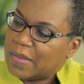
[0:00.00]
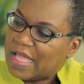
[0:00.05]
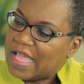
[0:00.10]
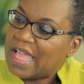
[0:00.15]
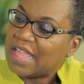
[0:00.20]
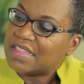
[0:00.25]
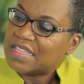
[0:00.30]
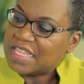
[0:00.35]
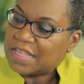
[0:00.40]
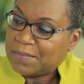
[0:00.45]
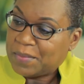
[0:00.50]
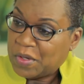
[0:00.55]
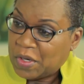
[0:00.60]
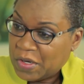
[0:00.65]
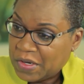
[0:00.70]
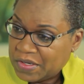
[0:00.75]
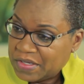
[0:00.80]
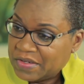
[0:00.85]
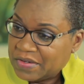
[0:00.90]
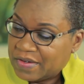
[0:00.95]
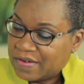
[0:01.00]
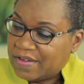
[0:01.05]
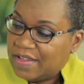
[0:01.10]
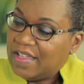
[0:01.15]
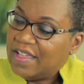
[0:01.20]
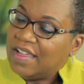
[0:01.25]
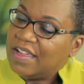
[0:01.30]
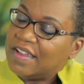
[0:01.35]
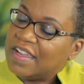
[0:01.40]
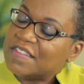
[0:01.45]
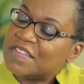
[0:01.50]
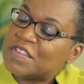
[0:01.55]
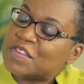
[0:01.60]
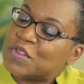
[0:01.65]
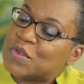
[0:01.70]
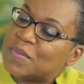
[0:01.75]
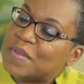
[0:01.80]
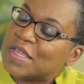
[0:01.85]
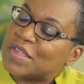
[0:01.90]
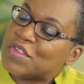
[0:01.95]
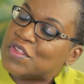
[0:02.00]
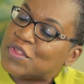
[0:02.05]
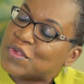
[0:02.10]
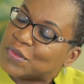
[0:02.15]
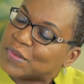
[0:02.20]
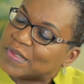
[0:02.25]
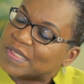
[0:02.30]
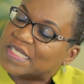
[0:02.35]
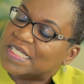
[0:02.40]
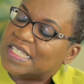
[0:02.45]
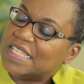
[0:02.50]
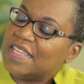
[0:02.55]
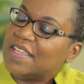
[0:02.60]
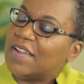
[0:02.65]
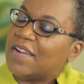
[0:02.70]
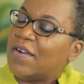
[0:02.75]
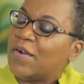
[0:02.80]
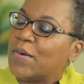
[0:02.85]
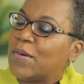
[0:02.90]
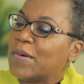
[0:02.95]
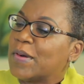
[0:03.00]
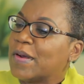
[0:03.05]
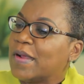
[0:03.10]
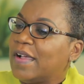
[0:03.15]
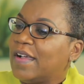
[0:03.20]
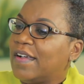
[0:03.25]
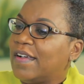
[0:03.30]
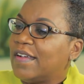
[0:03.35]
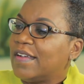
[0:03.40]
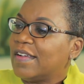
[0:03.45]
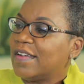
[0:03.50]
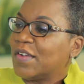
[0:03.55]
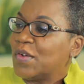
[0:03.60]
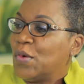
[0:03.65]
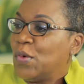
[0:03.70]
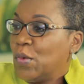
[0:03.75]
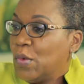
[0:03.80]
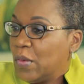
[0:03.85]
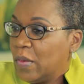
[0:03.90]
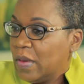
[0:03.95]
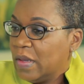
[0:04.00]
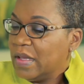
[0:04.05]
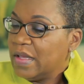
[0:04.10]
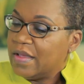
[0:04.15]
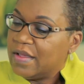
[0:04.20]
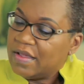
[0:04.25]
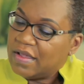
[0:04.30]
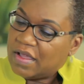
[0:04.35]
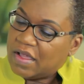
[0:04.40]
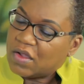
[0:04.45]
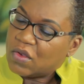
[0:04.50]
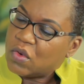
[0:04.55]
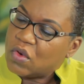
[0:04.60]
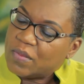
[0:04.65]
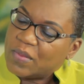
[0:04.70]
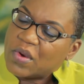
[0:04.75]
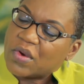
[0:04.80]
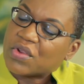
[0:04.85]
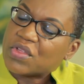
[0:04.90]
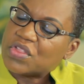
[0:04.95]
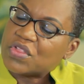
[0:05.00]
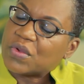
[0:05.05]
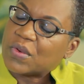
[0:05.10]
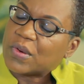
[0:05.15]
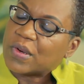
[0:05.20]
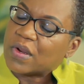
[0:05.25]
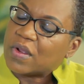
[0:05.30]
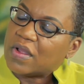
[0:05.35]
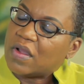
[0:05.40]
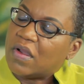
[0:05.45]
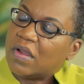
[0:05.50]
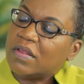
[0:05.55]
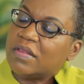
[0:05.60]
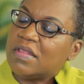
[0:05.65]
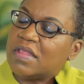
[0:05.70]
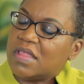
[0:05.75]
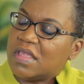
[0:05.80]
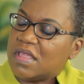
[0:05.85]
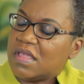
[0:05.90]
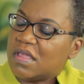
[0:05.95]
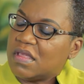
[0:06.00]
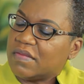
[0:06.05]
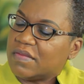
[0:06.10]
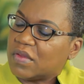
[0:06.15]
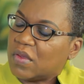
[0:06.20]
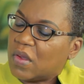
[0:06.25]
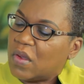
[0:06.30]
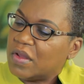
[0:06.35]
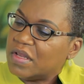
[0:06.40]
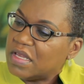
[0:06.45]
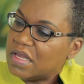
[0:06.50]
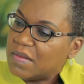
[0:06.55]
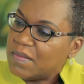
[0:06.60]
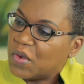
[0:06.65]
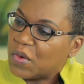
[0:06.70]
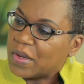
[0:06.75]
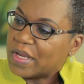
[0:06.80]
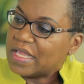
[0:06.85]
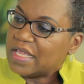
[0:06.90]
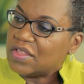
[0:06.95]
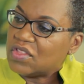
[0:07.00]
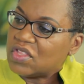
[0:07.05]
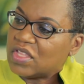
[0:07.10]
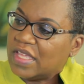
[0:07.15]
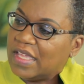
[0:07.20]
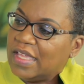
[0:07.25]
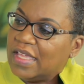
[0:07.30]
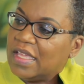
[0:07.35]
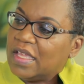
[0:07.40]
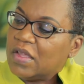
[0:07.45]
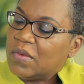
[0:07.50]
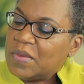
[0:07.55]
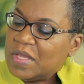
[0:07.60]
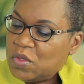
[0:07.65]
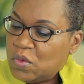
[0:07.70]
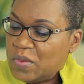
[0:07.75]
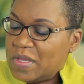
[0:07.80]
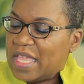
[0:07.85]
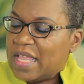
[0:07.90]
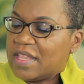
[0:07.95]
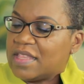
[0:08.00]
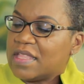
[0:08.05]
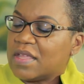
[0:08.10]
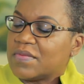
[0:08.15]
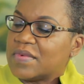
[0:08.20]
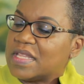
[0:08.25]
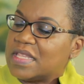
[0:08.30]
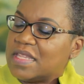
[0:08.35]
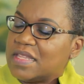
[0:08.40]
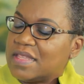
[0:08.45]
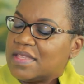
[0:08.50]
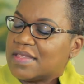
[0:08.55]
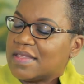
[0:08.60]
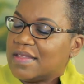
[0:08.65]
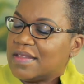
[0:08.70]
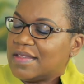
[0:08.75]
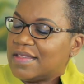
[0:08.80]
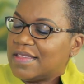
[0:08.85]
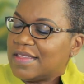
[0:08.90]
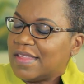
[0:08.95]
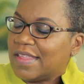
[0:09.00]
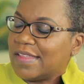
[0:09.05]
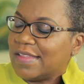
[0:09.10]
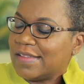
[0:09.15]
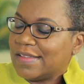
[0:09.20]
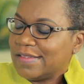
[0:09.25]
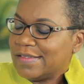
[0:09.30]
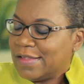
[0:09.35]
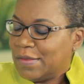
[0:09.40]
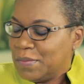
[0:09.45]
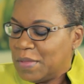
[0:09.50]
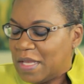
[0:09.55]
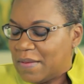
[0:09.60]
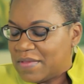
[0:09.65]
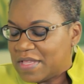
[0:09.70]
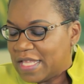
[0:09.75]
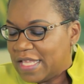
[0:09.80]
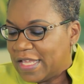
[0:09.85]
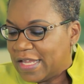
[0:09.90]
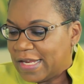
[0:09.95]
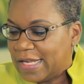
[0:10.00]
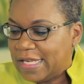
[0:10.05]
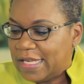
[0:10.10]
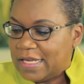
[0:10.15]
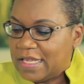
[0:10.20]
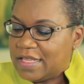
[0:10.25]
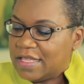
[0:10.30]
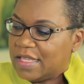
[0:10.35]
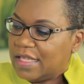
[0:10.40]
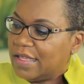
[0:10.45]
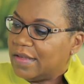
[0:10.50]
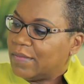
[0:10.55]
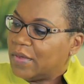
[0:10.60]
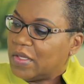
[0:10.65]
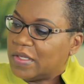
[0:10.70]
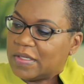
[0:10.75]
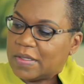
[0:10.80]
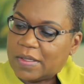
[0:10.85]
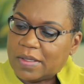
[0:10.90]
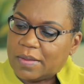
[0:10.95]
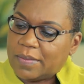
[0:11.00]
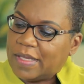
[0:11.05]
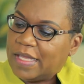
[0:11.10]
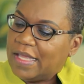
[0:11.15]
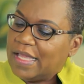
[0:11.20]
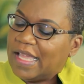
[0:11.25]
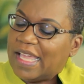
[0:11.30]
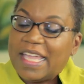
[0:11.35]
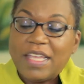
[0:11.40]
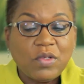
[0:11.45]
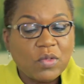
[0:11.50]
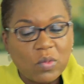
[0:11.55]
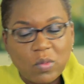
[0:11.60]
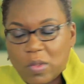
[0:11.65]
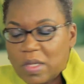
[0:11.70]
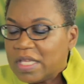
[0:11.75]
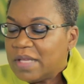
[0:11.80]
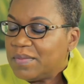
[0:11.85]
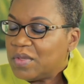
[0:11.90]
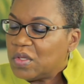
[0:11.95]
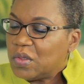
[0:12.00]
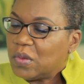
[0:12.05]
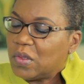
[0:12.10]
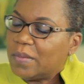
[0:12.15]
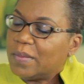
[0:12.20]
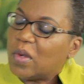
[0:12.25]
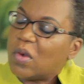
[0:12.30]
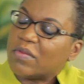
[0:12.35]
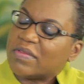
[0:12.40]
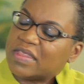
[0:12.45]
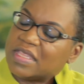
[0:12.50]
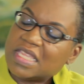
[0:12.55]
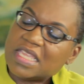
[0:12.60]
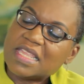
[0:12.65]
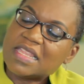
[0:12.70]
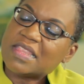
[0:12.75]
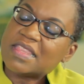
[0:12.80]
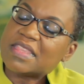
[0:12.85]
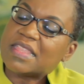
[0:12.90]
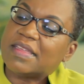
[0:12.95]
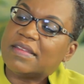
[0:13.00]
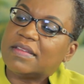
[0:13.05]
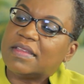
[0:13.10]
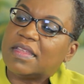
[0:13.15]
ask a partner either to be a surety or a co-mortgagor on the mortgage, we do get some resistance. Sometimes I hear a lady saying, but I don't want him to know about this.